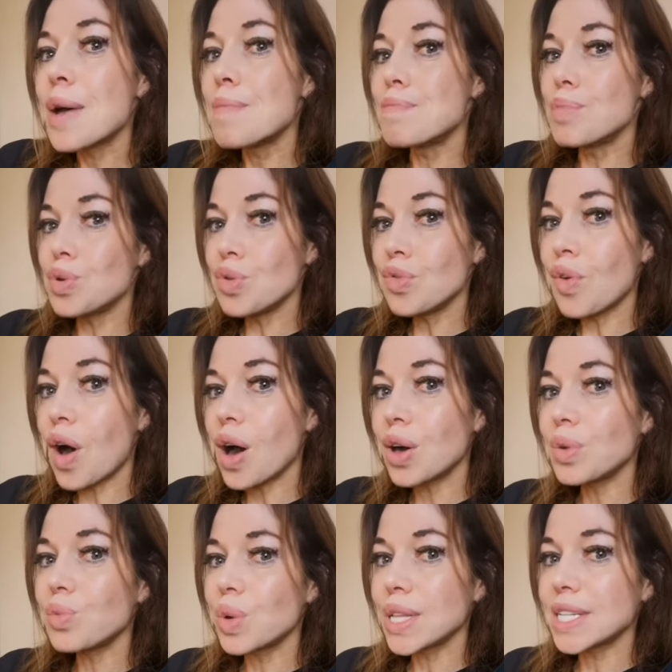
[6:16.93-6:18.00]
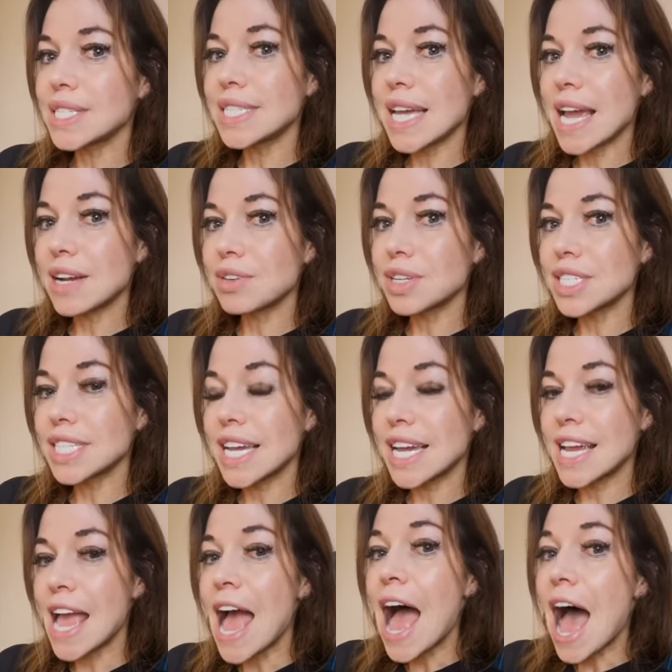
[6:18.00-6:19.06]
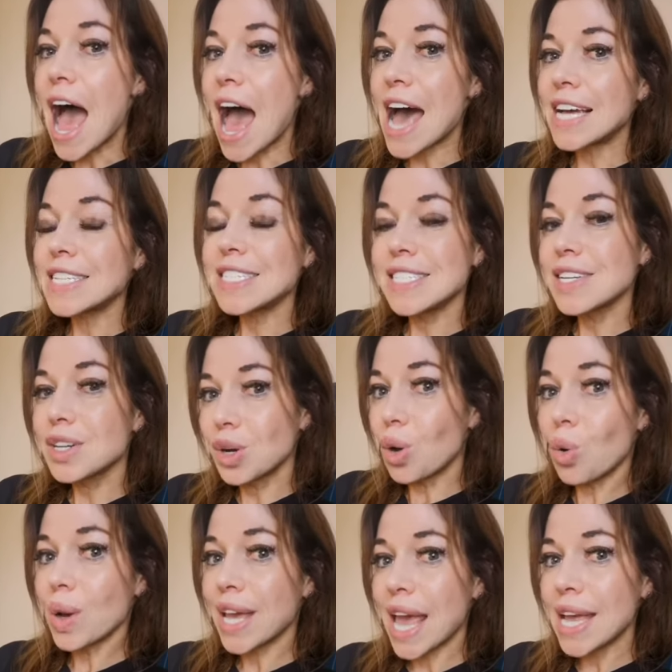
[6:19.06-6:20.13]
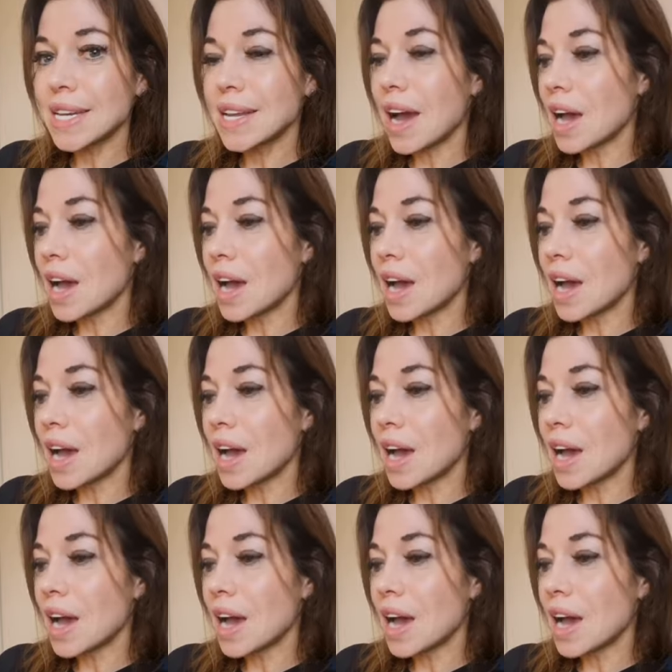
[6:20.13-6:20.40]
move on with integrity, and go again.